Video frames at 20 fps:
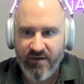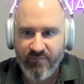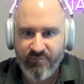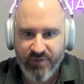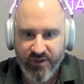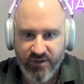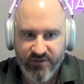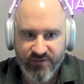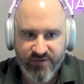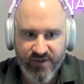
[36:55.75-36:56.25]
that
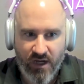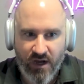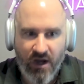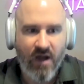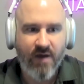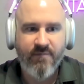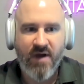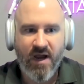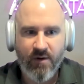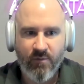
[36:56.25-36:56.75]
I built
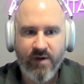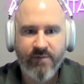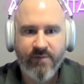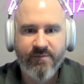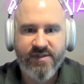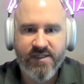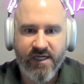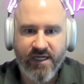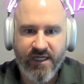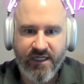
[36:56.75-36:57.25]
on my
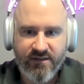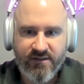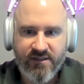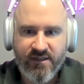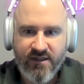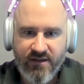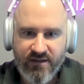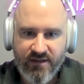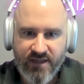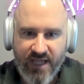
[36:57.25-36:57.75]
website